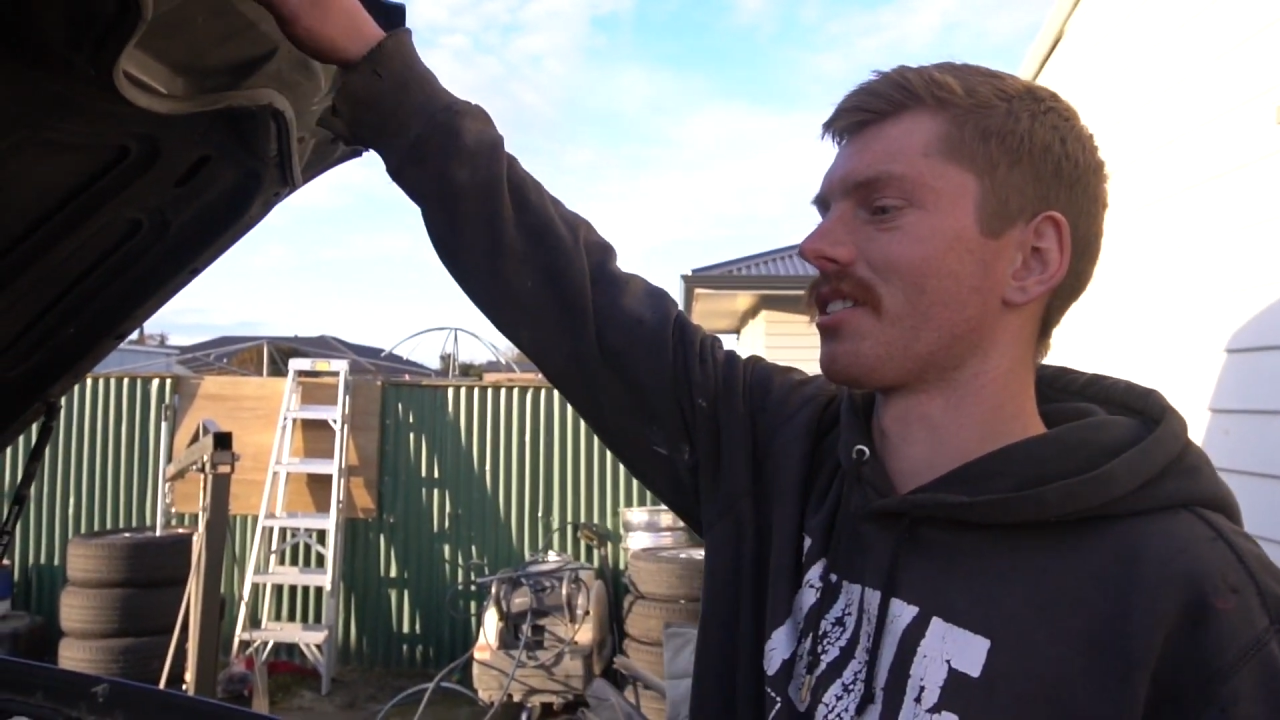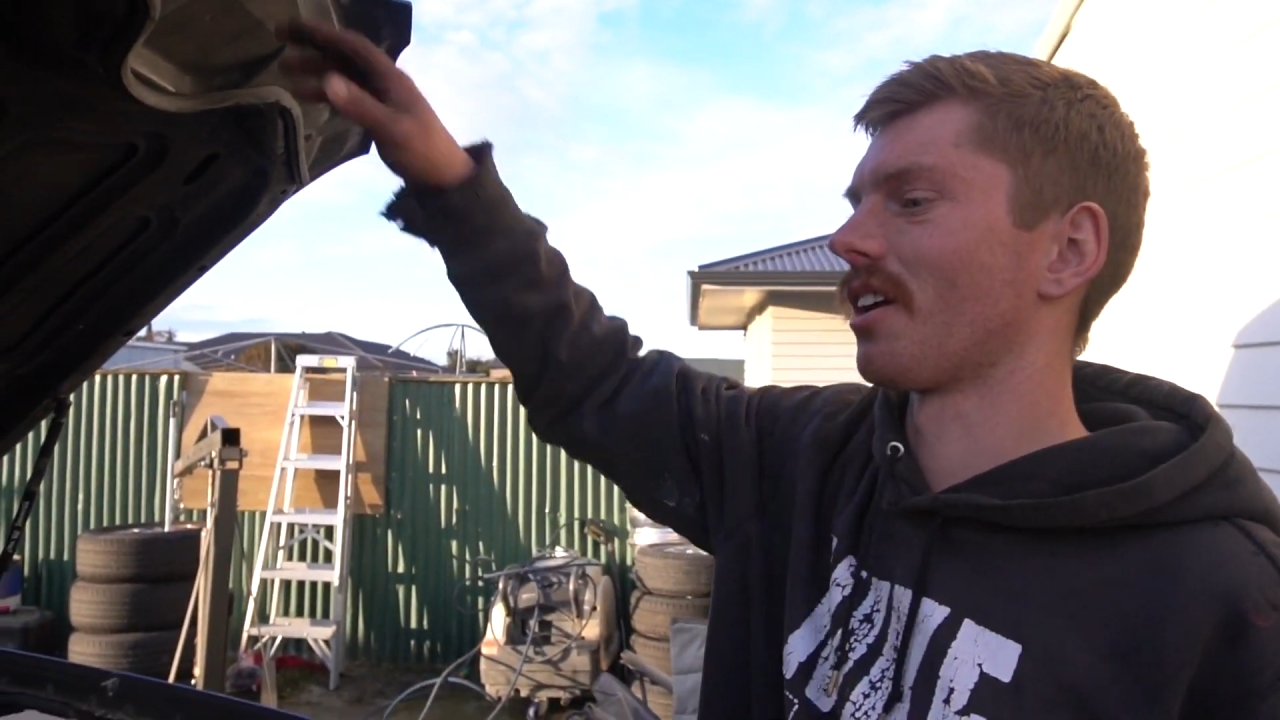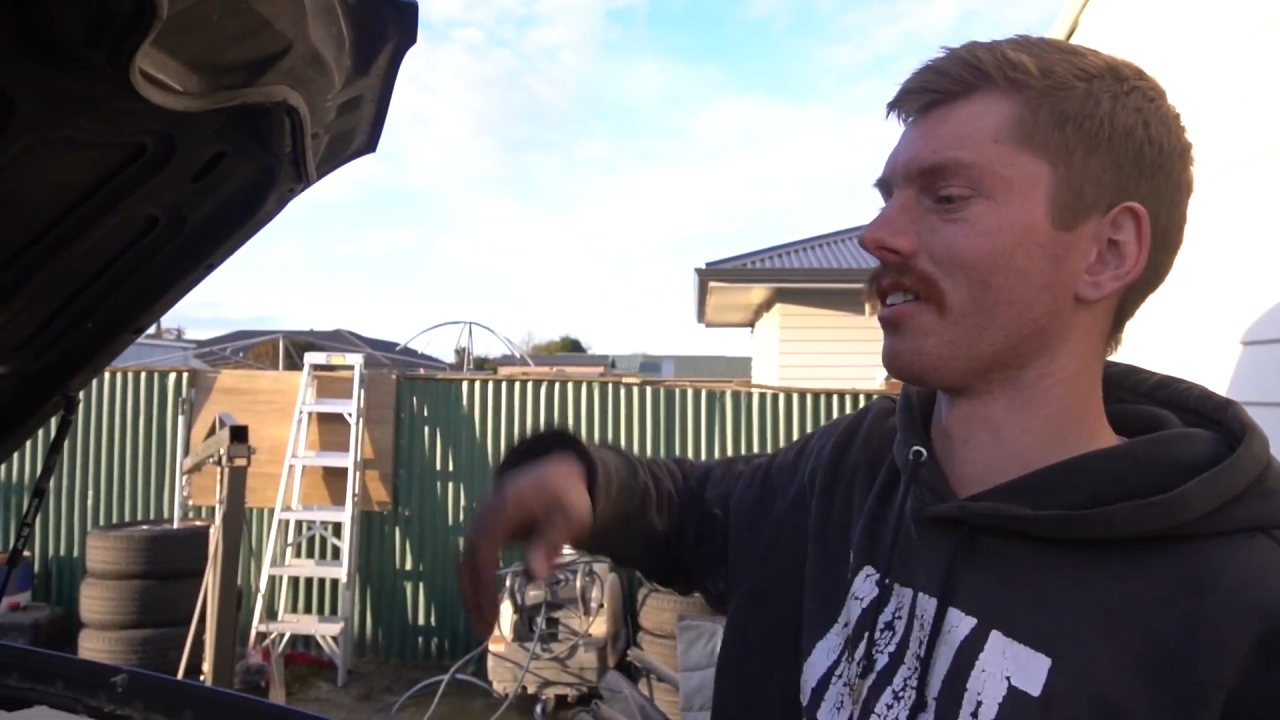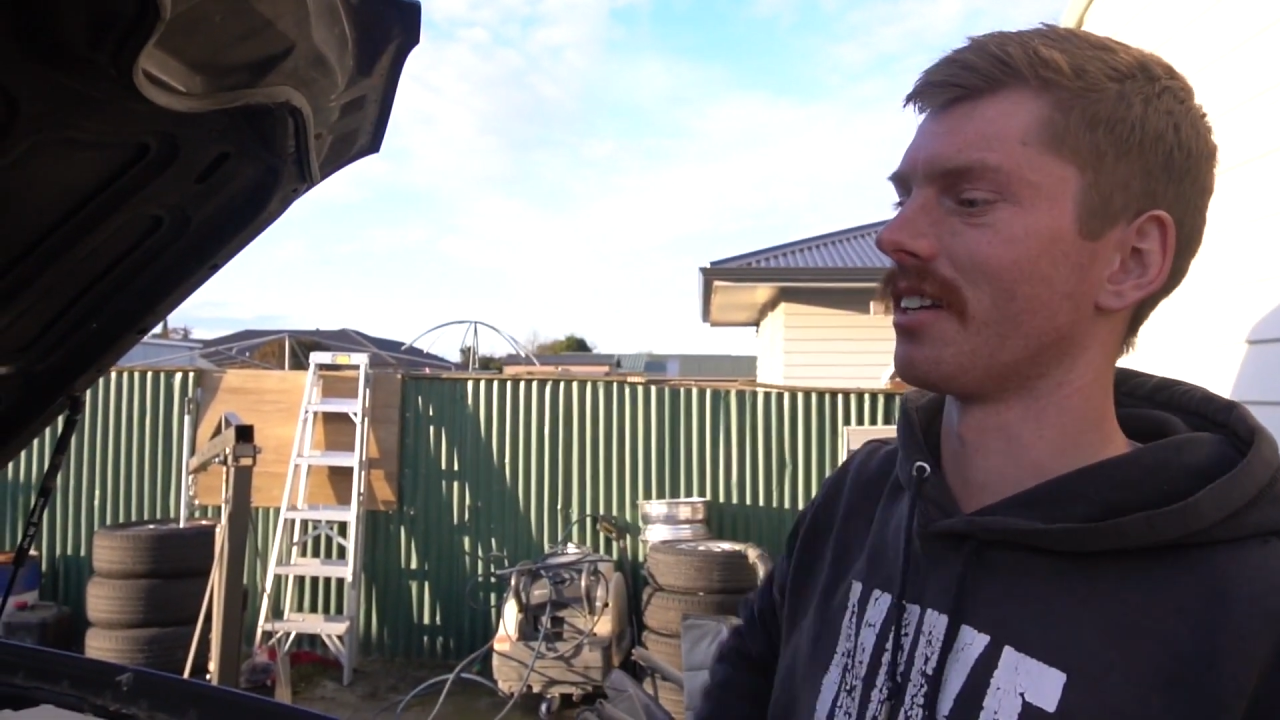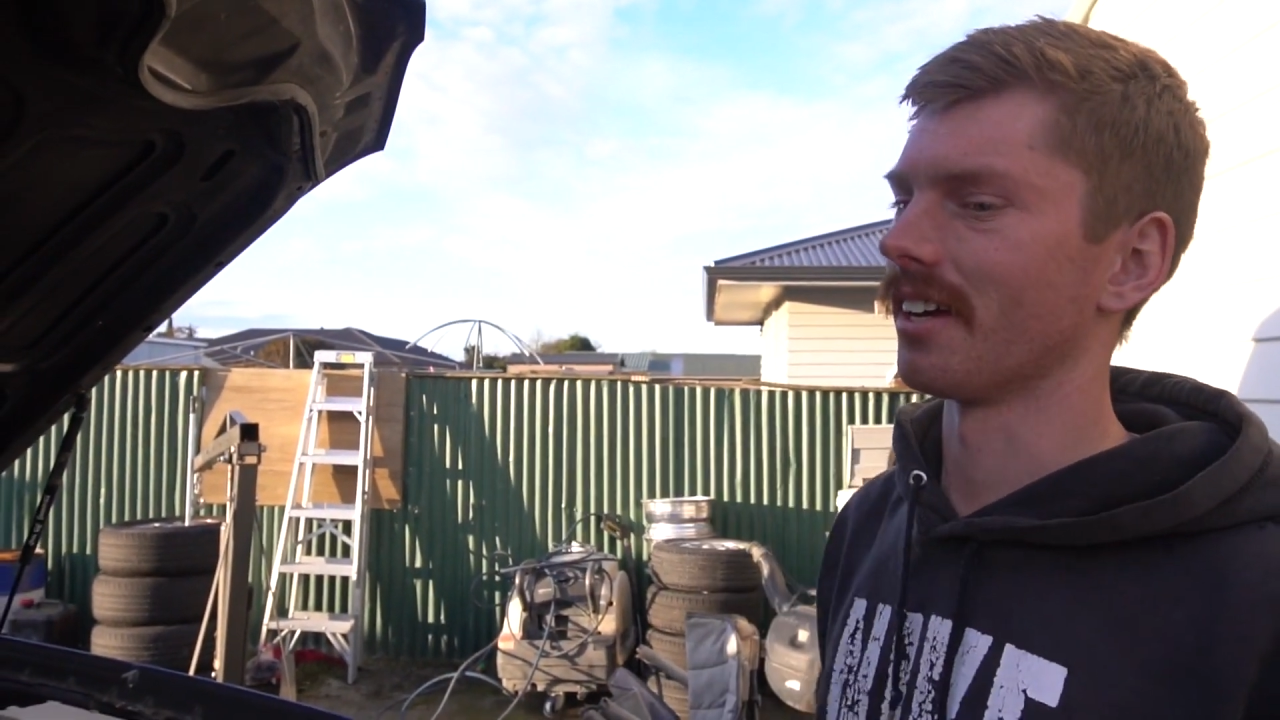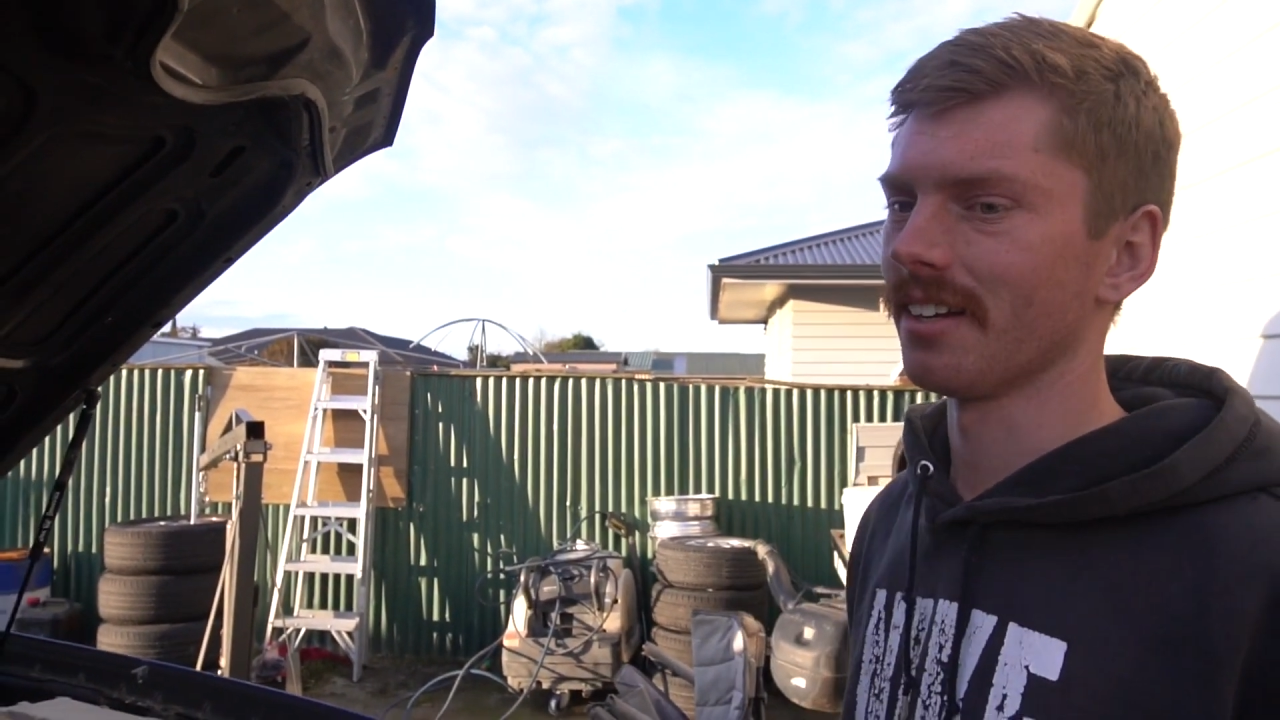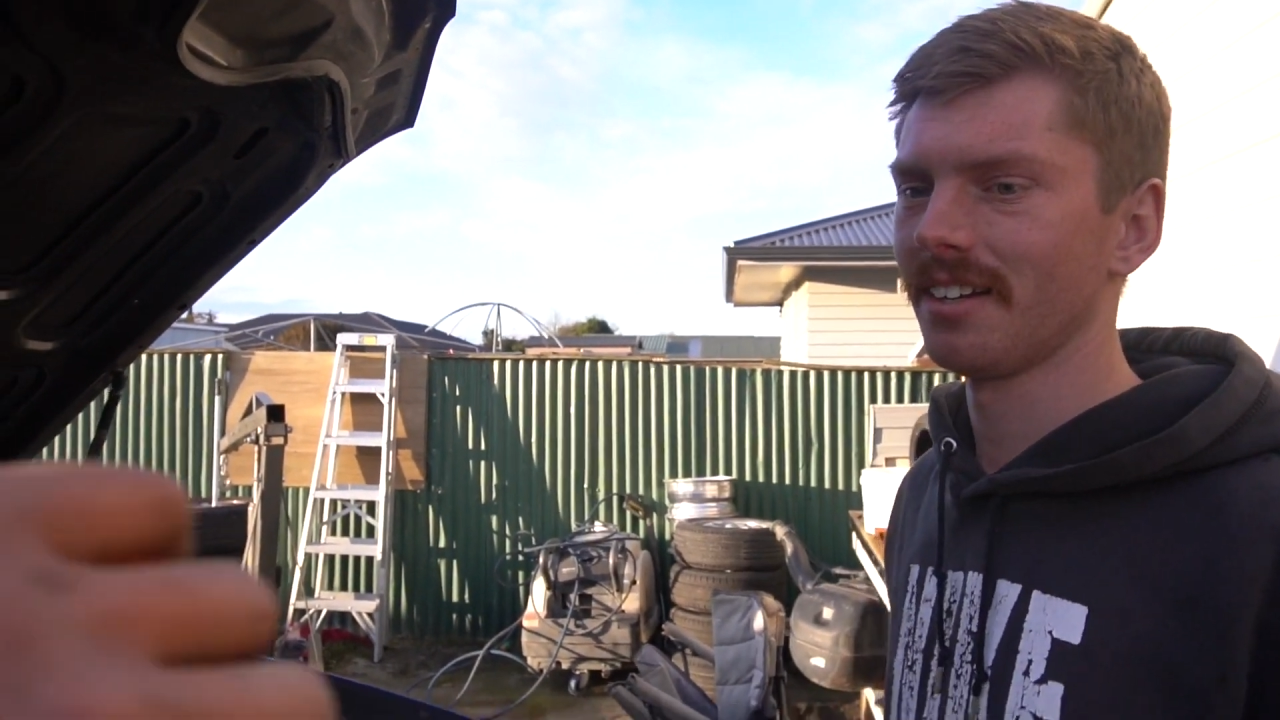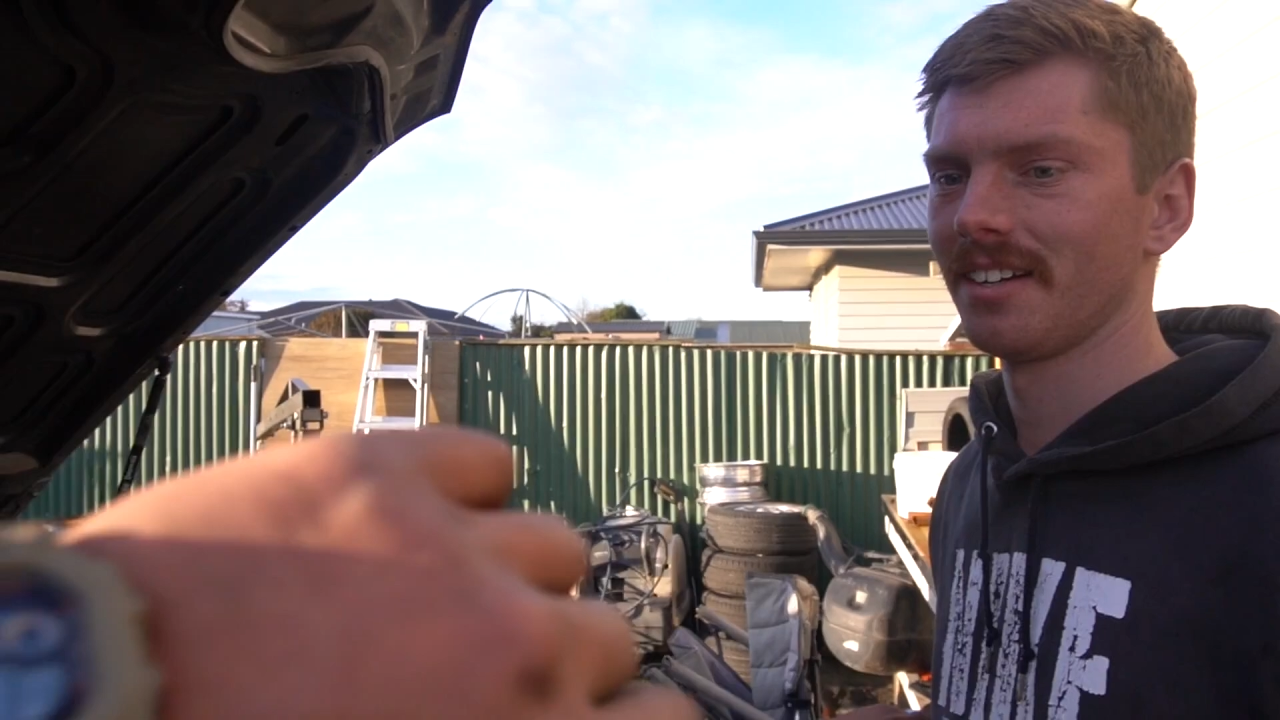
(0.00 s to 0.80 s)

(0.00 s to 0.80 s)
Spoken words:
going down.